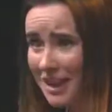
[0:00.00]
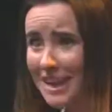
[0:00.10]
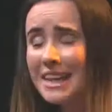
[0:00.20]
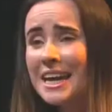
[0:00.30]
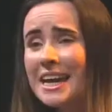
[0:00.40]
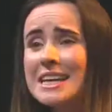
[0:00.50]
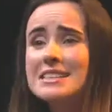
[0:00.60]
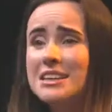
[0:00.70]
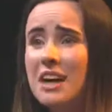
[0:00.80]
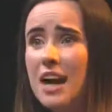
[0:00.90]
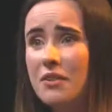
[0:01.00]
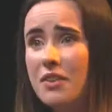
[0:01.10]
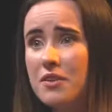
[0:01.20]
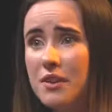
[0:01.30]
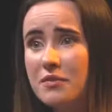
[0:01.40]
and he is a guy with
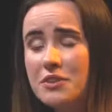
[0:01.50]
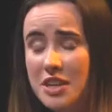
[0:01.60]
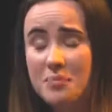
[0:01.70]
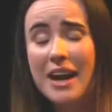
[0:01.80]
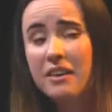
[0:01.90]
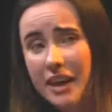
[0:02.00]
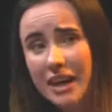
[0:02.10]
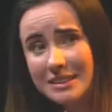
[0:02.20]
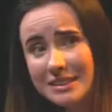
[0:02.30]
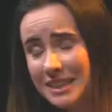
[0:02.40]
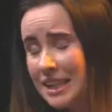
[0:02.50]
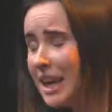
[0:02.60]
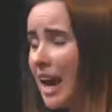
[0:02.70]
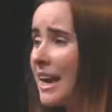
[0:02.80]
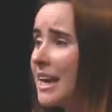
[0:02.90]
a refugee background.
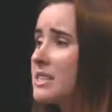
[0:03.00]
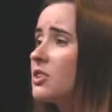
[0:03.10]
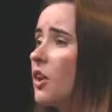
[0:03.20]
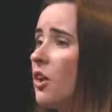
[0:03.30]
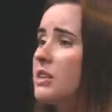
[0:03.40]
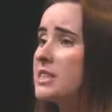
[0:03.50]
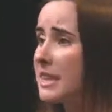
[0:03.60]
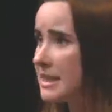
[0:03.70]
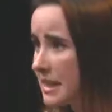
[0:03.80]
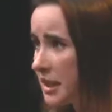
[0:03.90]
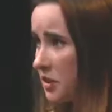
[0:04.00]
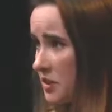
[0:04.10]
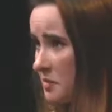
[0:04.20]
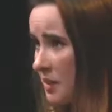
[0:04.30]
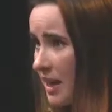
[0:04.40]
And he's gone on to continue
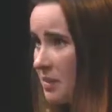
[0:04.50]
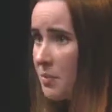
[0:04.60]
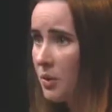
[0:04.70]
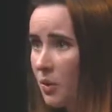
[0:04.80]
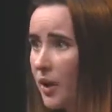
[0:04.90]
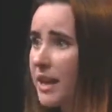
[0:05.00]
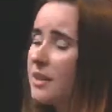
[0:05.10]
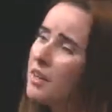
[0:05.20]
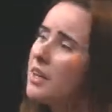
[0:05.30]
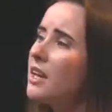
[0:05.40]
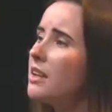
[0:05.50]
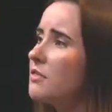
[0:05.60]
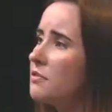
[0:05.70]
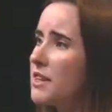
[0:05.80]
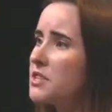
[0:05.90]
to be employed in the
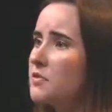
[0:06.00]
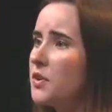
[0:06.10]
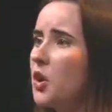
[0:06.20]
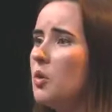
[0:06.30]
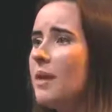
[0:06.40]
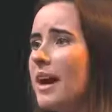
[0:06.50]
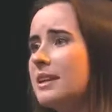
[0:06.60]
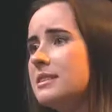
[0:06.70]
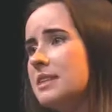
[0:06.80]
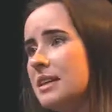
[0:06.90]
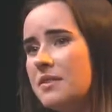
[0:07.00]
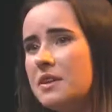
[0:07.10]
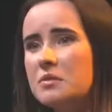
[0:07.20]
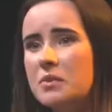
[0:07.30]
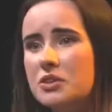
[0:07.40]
feature film and TV
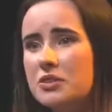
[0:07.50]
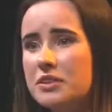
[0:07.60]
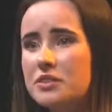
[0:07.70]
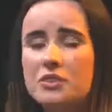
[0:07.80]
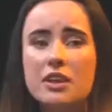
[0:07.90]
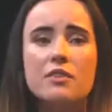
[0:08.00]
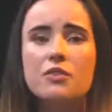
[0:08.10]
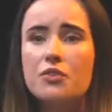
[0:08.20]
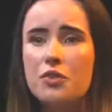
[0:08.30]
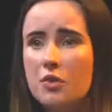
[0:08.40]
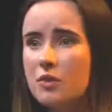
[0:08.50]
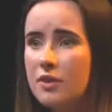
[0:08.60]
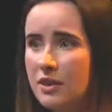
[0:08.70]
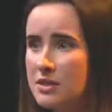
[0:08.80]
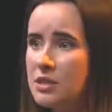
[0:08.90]
commercial industry. And I've also
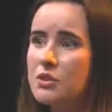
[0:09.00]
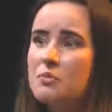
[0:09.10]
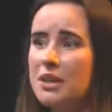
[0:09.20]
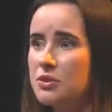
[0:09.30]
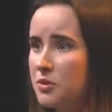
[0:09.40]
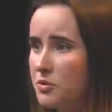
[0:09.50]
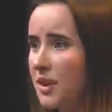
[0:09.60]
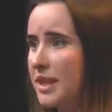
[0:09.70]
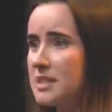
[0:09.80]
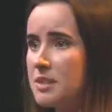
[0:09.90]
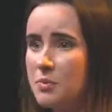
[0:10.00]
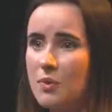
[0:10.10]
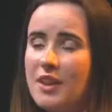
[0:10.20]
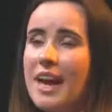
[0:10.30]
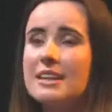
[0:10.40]
continued mentor relationship with
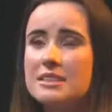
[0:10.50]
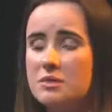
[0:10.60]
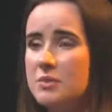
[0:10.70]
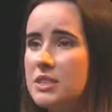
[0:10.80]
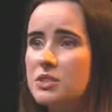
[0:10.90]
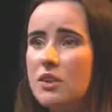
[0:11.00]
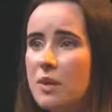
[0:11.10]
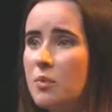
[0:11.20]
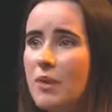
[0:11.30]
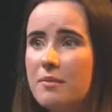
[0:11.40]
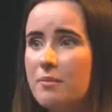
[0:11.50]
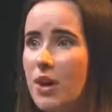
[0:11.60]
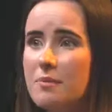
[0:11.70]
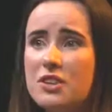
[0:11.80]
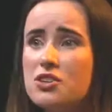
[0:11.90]
one of the actors, and we just got up a
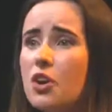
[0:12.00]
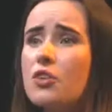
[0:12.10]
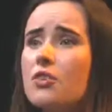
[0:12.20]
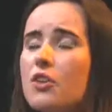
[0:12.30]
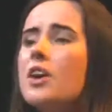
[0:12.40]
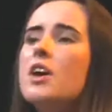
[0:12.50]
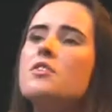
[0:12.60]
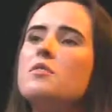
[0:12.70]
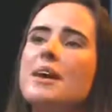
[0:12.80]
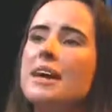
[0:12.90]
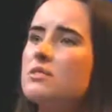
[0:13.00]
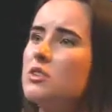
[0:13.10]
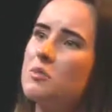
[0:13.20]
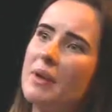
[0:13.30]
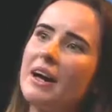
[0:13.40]
one-man show. So for me, it's
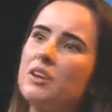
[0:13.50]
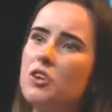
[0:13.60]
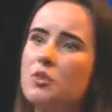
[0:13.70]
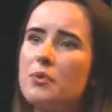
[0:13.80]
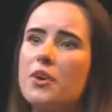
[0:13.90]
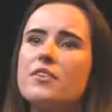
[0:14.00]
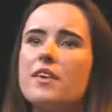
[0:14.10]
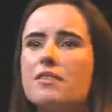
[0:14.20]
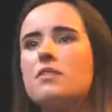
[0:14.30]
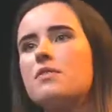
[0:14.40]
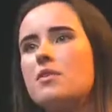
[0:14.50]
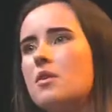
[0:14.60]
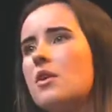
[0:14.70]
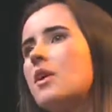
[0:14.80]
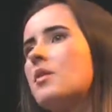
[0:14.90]
all about, the process of
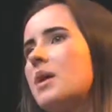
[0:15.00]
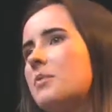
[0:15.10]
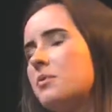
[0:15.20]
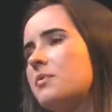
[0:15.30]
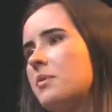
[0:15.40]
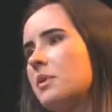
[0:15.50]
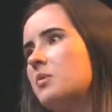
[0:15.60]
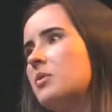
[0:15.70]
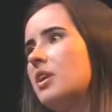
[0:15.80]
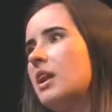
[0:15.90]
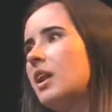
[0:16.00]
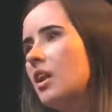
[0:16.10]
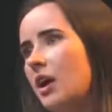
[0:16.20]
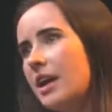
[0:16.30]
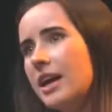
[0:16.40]
the people from the community
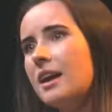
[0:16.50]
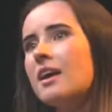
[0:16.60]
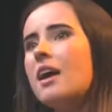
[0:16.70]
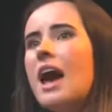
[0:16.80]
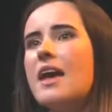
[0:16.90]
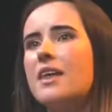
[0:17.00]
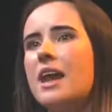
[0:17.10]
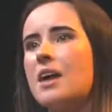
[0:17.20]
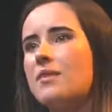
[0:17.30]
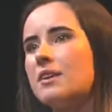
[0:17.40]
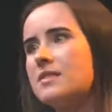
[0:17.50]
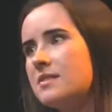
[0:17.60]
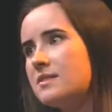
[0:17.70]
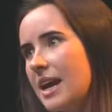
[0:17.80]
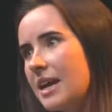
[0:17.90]
learning and then having a
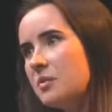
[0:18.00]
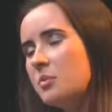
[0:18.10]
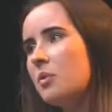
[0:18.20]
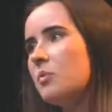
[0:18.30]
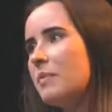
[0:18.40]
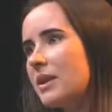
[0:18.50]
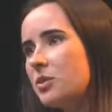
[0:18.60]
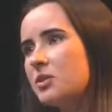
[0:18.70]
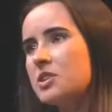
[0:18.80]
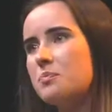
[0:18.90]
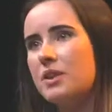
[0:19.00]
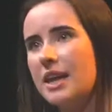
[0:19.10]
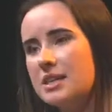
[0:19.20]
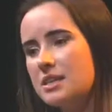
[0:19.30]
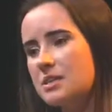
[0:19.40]
sustainable mentorship
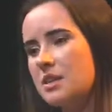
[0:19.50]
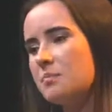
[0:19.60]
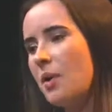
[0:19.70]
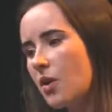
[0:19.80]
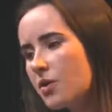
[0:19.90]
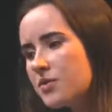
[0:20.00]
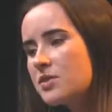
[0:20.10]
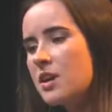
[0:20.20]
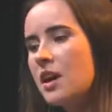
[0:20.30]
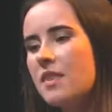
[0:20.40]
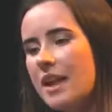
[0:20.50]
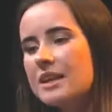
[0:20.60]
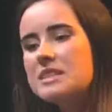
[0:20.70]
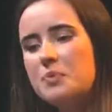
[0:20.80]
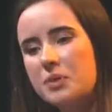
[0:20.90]
relationship post that
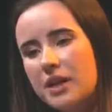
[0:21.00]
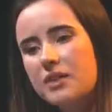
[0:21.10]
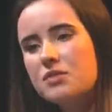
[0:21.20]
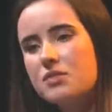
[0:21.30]
experience